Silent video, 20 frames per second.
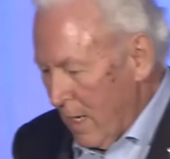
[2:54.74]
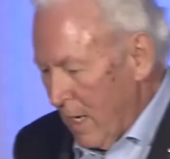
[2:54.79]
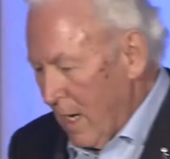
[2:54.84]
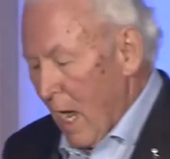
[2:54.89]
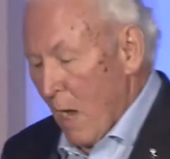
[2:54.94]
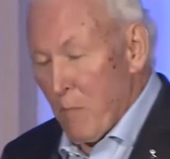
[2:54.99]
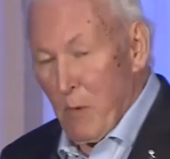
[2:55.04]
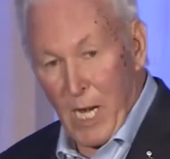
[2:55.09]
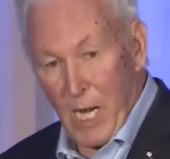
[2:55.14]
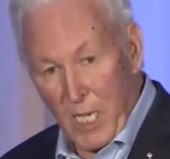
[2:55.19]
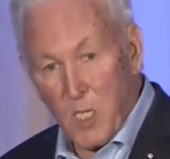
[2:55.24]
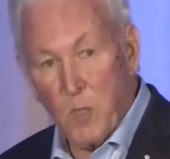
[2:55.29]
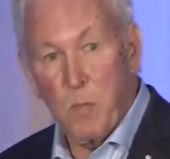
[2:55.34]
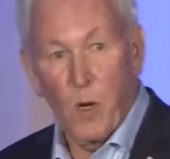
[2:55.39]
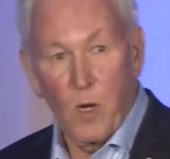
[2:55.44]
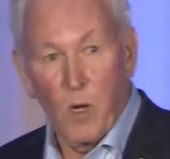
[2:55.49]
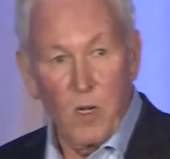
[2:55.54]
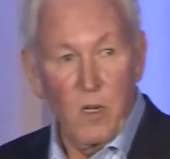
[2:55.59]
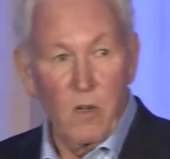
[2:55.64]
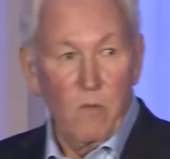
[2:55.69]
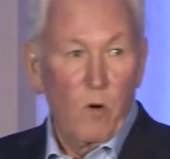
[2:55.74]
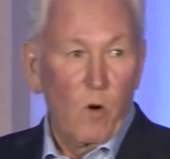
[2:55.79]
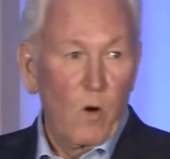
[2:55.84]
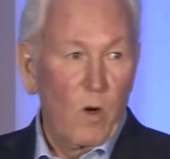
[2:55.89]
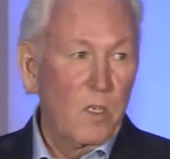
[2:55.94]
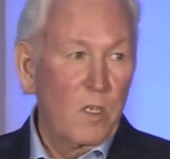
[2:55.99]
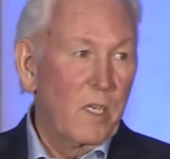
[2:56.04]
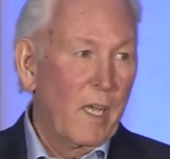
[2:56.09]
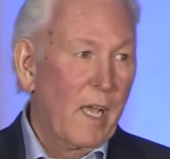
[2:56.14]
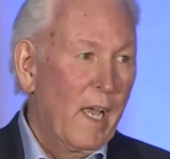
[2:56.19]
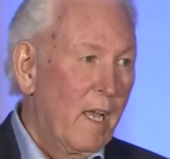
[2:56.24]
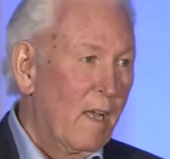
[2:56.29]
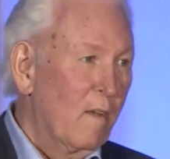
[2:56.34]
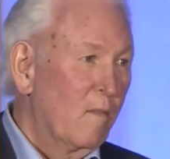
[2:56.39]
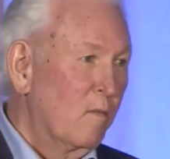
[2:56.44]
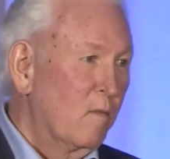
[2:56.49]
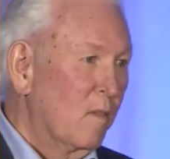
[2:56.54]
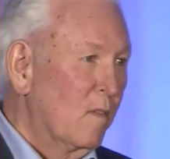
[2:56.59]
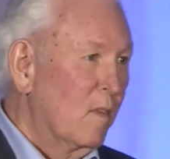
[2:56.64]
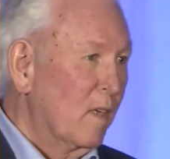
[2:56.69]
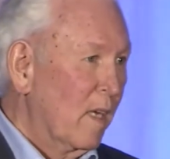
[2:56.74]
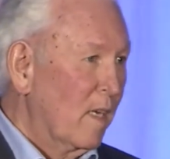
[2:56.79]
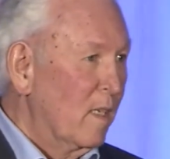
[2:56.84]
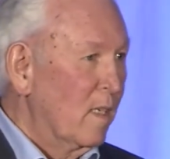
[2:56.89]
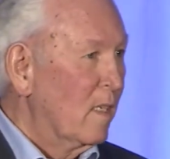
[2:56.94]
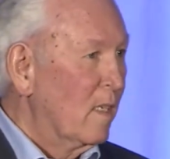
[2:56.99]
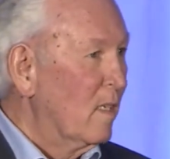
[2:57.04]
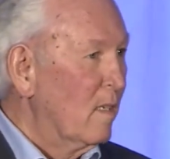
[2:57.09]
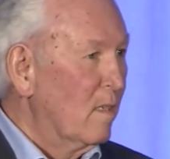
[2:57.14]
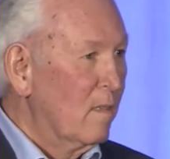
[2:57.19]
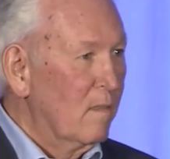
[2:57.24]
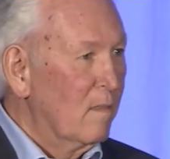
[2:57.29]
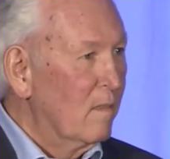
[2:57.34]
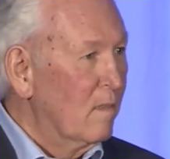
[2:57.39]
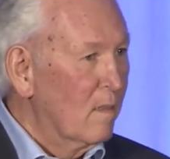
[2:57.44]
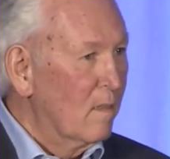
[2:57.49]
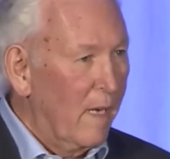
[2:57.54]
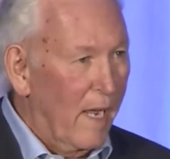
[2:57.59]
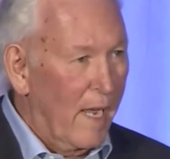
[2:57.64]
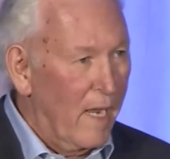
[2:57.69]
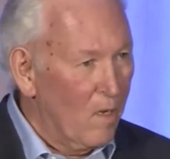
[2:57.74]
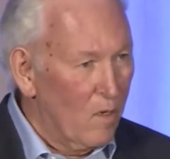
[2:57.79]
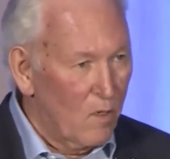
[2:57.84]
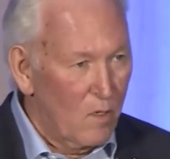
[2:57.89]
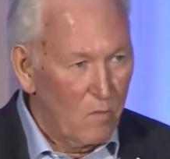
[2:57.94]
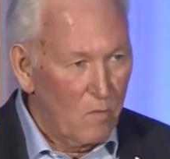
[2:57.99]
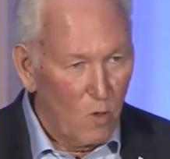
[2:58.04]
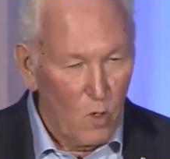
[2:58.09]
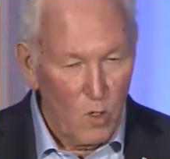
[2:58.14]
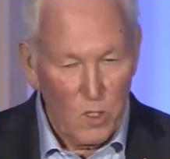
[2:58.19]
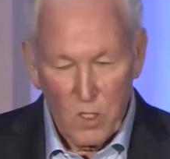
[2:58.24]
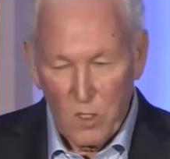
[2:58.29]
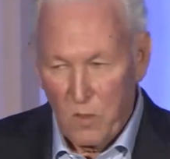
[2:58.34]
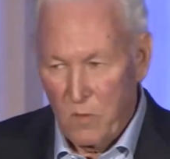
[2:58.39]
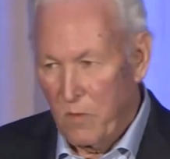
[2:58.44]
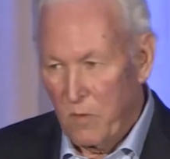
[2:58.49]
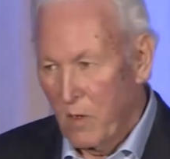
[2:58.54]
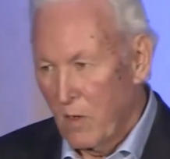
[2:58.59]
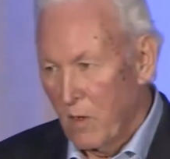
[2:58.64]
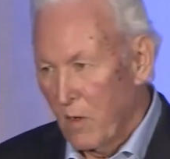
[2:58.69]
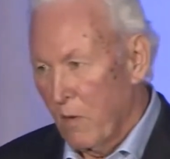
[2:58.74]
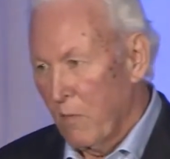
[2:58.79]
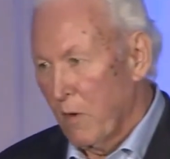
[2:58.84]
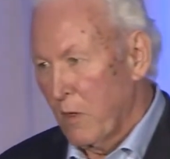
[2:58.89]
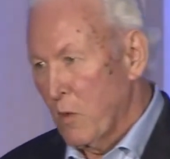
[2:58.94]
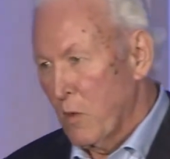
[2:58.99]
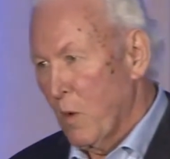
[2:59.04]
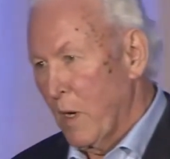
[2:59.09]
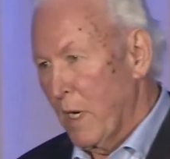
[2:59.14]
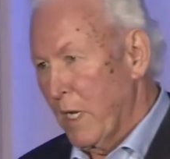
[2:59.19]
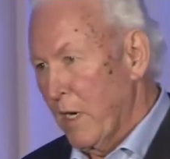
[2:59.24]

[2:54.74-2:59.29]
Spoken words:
I'm an expert in divorce. I have handled divorces for over 20